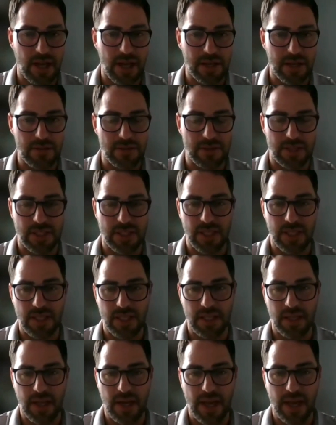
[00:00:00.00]

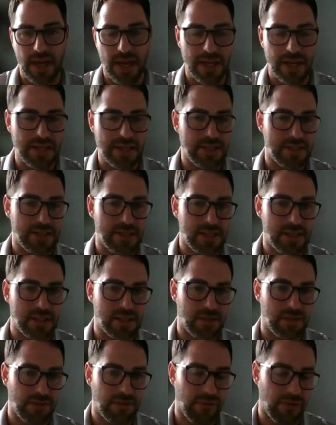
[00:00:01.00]
IoT AIDC
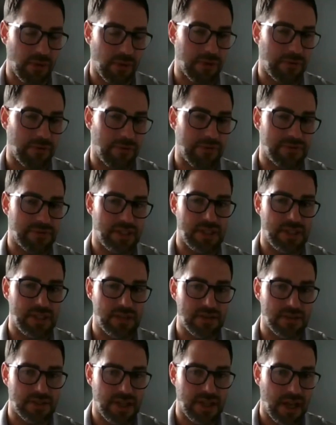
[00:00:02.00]
industry for like 15
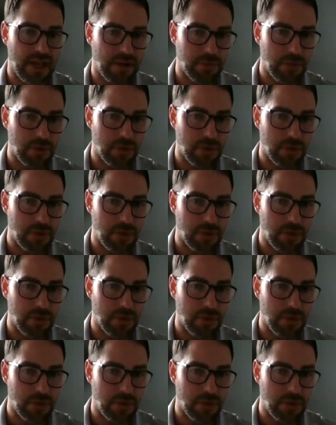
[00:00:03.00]
years now.